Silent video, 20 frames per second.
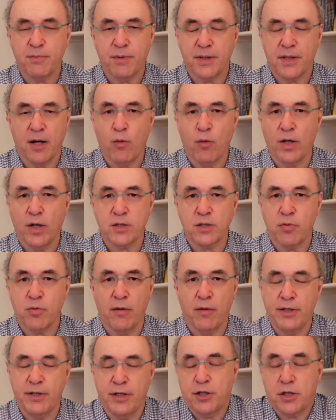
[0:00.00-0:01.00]
but they're ones
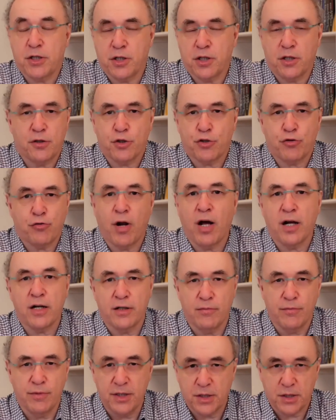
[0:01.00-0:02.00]
where we just sort of shrug
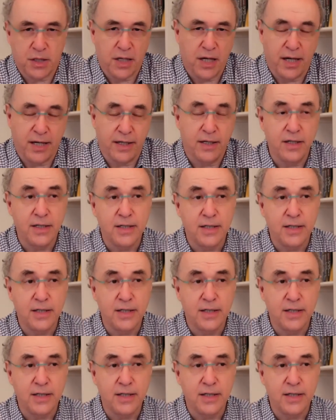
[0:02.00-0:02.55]
and we say,